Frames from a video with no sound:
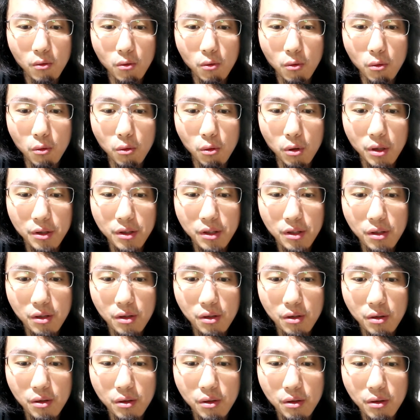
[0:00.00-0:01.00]

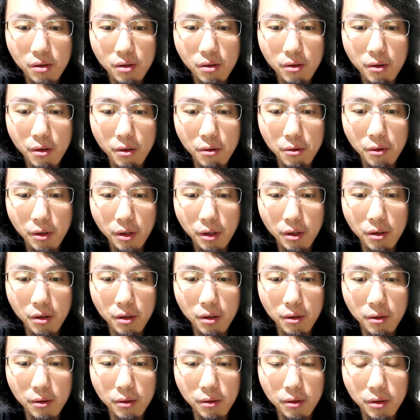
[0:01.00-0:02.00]
what's going
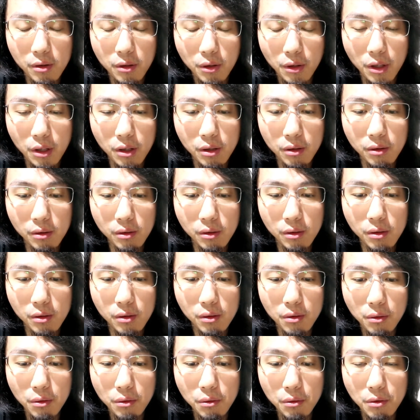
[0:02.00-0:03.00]
on again
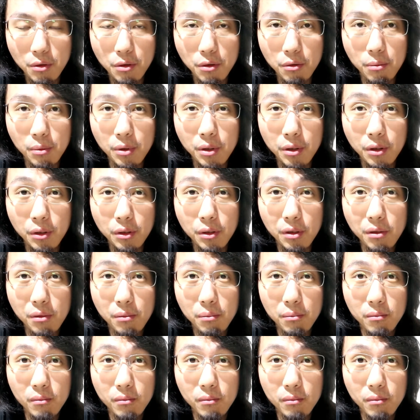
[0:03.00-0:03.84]
youtubers